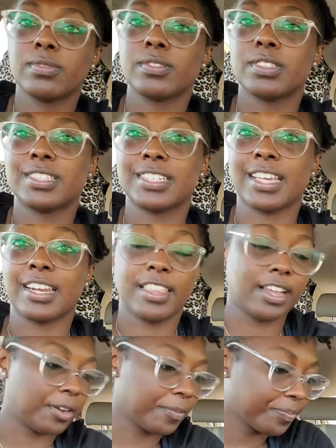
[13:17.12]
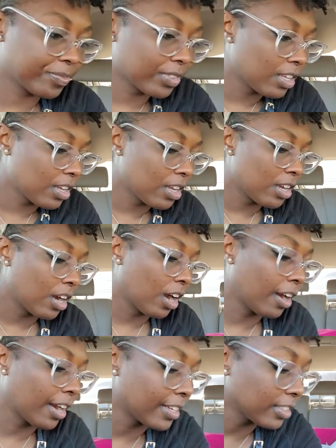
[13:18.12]
stick it in there.
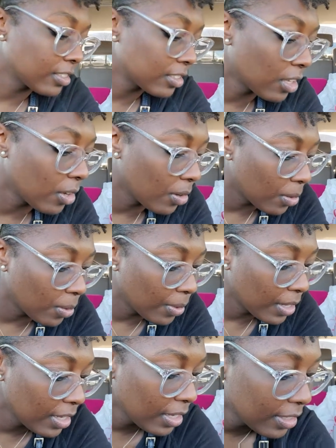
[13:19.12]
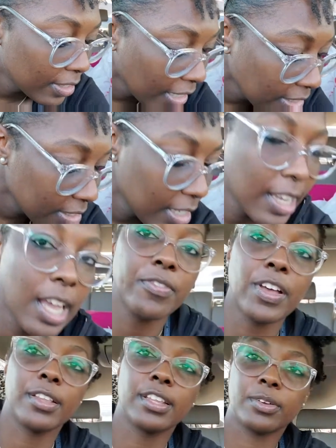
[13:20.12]
All right, so next thing I
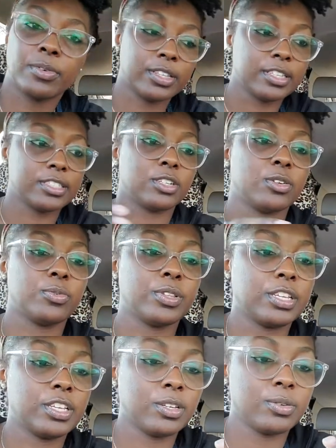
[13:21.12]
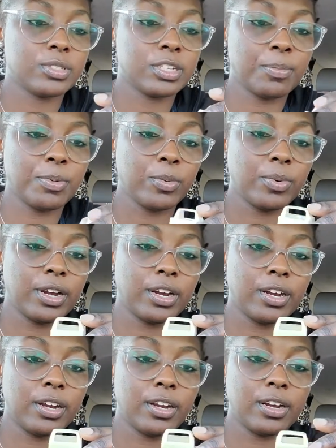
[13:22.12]
found like one of these little really cute
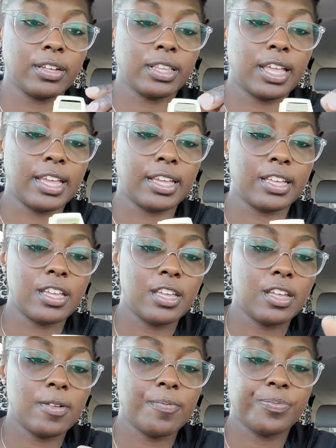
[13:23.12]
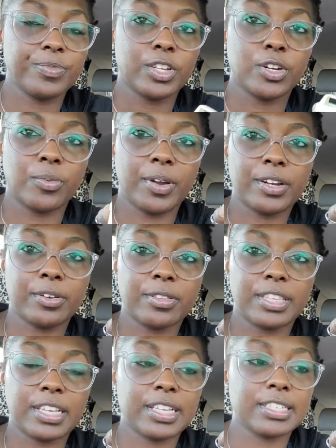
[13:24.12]
Tupperware like grater
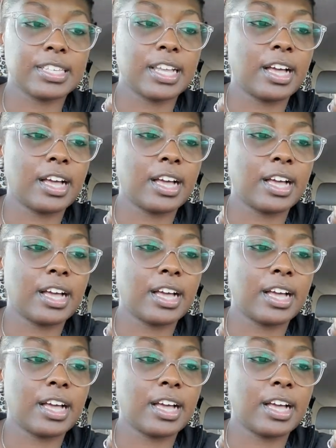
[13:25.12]
things. Like,